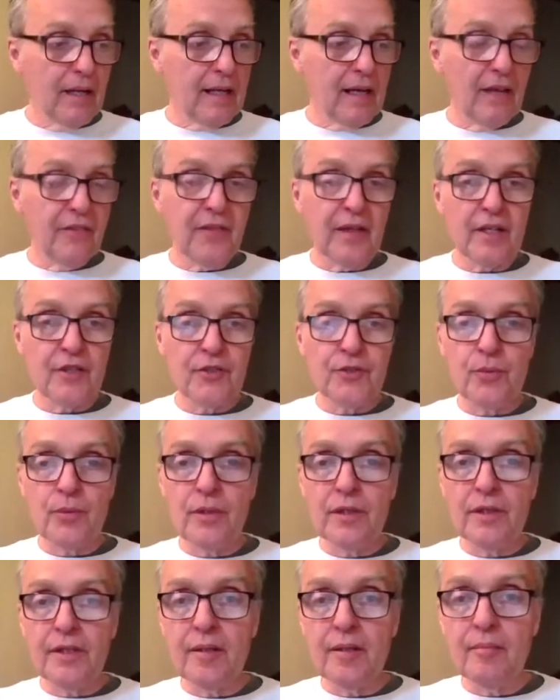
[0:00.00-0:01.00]
And I think it's
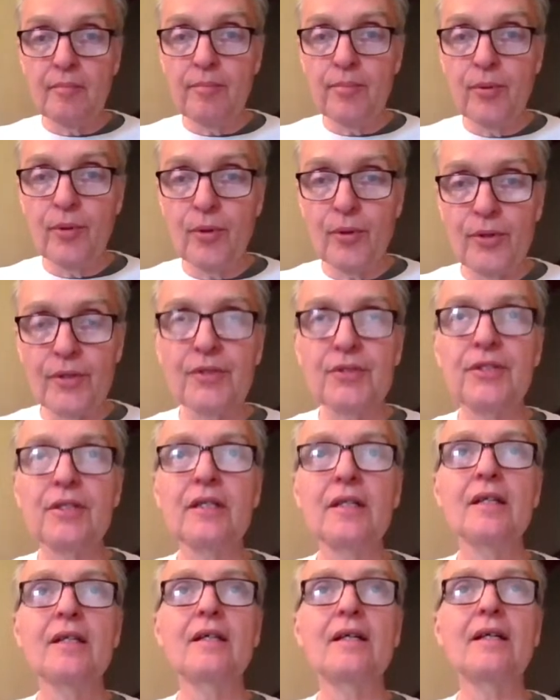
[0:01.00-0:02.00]
really
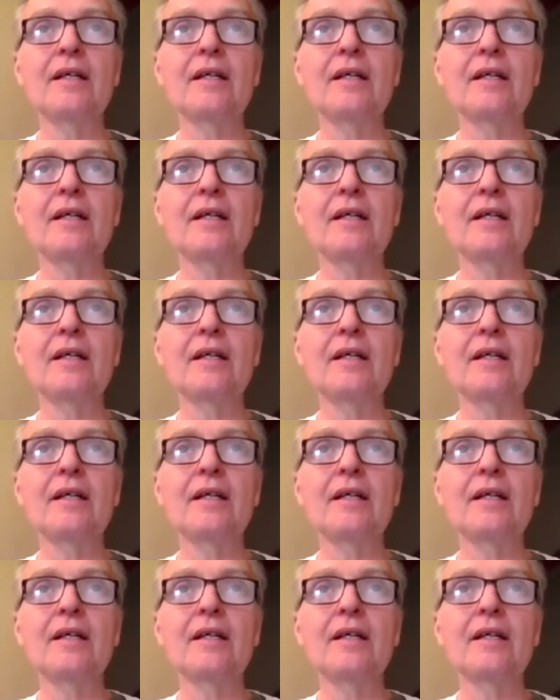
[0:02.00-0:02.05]
important